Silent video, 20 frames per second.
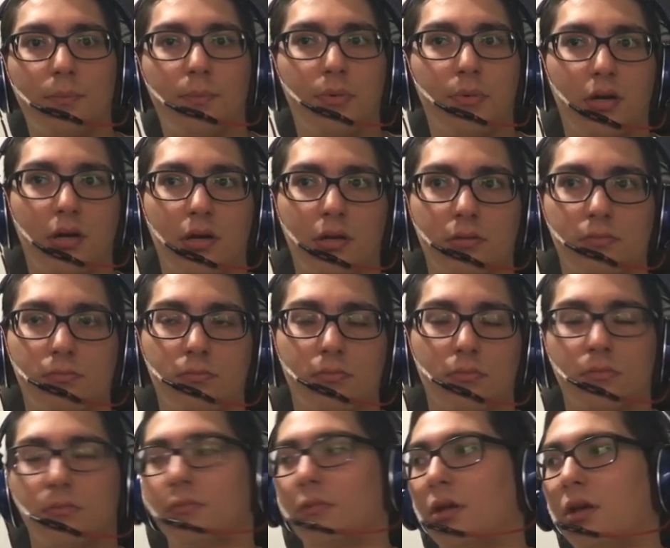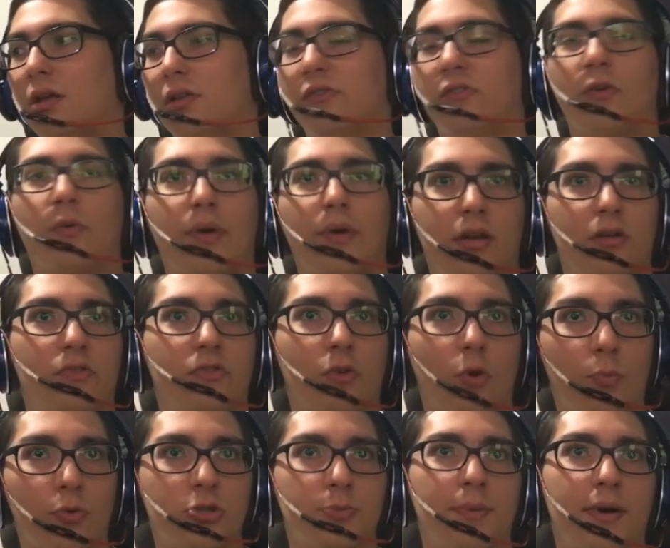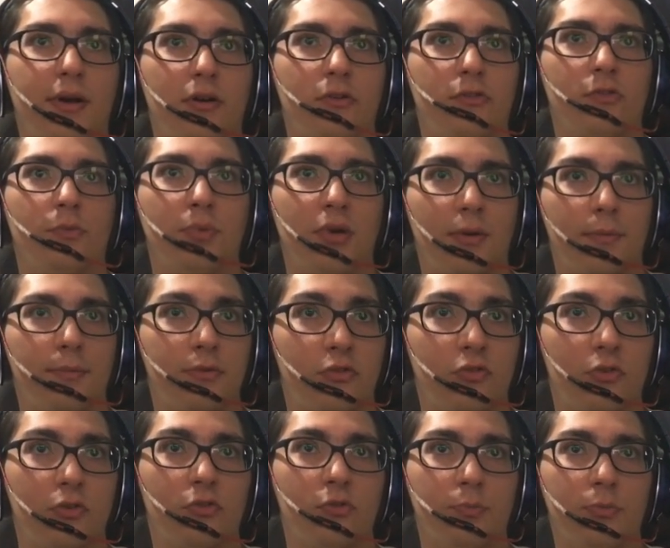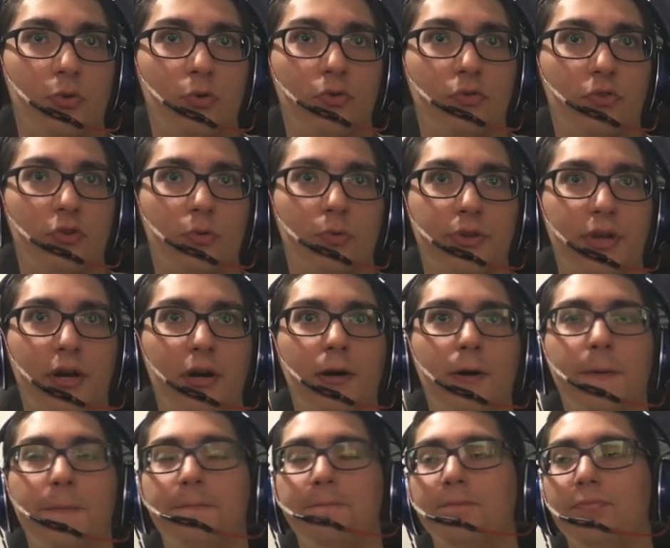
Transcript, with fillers: But it's already so much better to be able to use MutaView there.